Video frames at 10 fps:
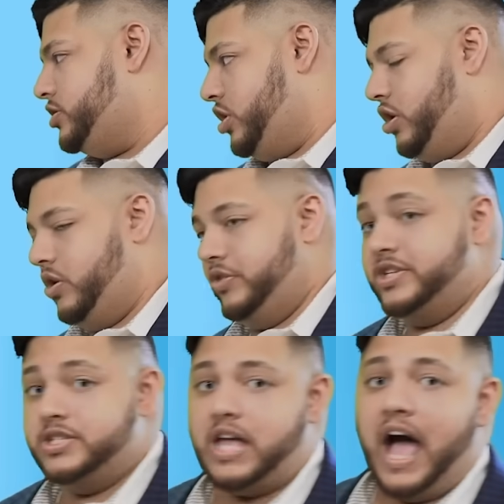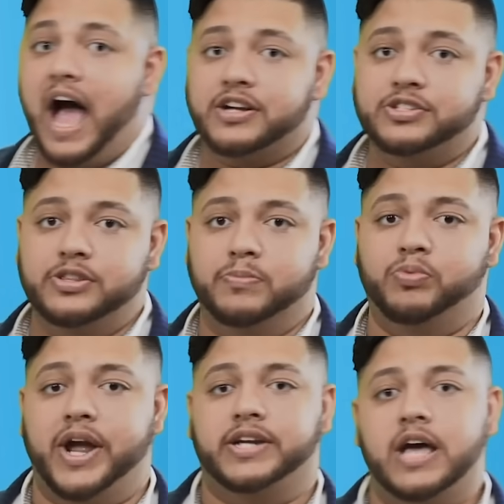So this is actually the
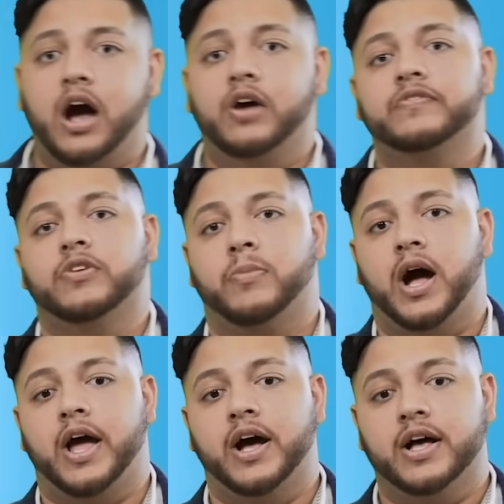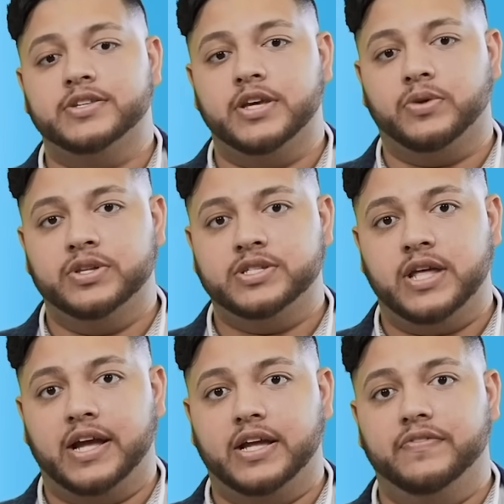breakdown for my sequence
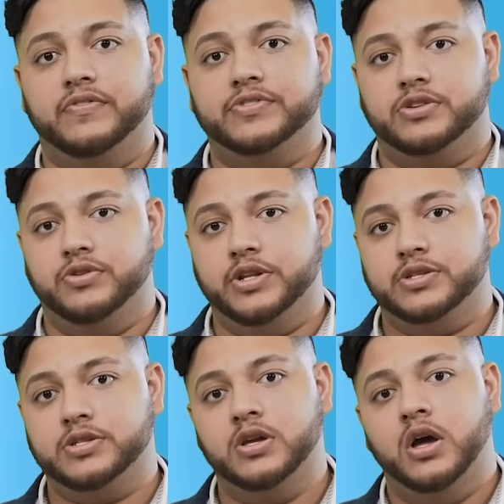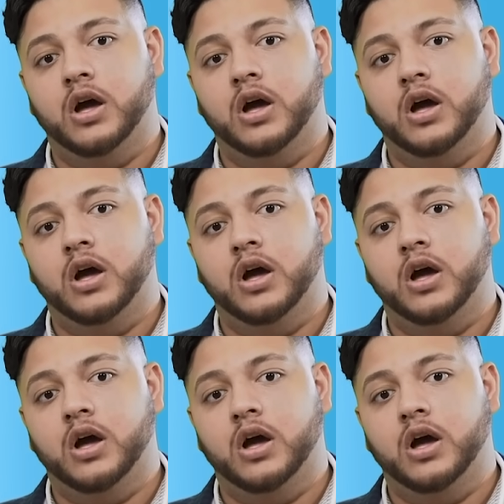that I give students.